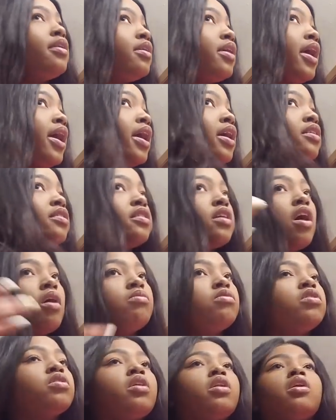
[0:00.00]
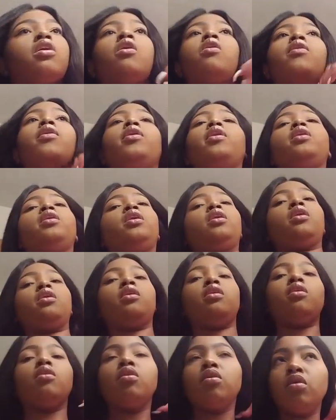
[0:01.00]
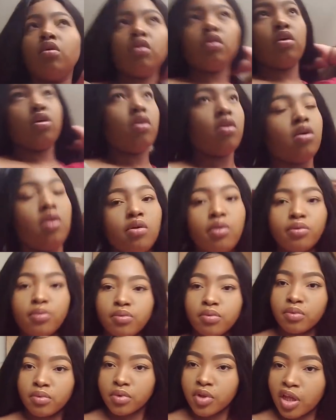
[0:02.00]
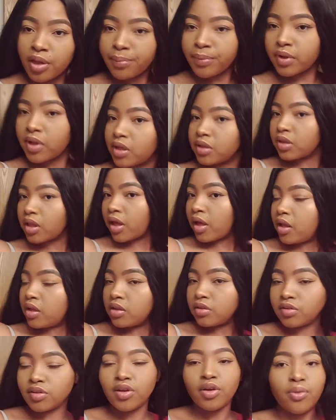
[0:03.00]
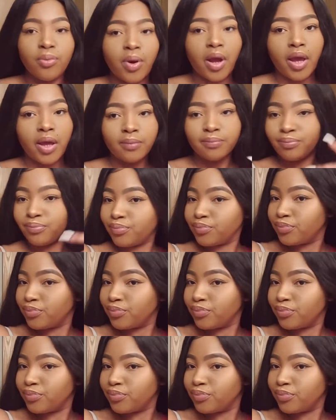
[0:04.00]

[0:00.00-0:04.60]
yeah, so I'm just gonna go ahead and keep it like that. It looks cute, right?